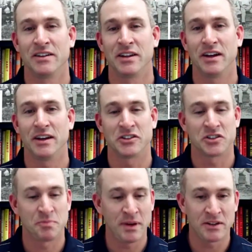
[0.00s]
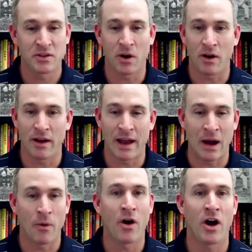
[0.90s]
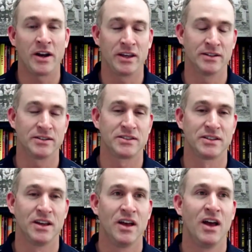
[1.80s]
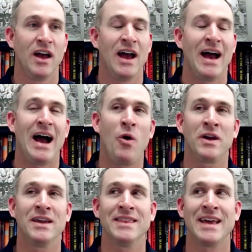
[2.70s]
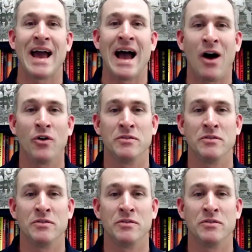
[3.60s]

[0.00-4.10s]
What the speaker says: to speak to our audience. How can they out